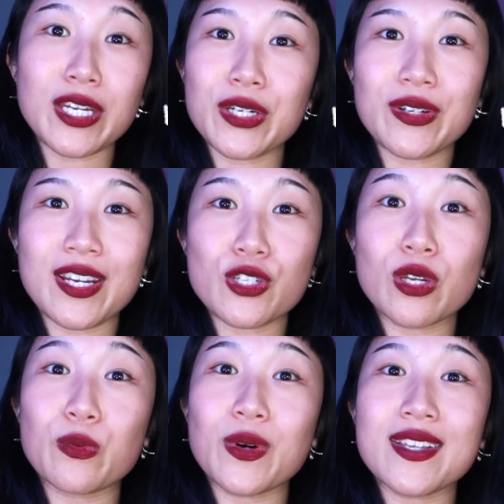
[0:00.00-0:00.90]

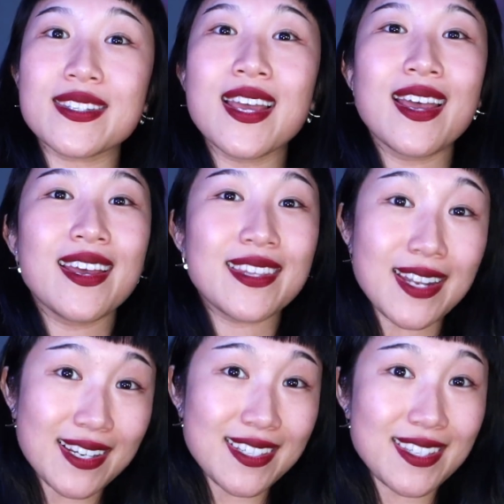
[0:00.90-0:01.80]
iteration was the
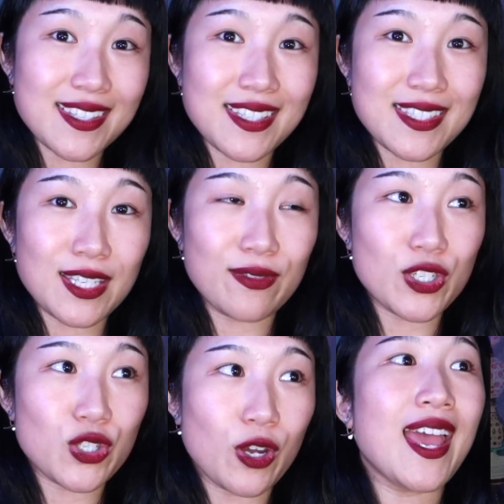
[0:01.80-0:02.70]
1960s TV show.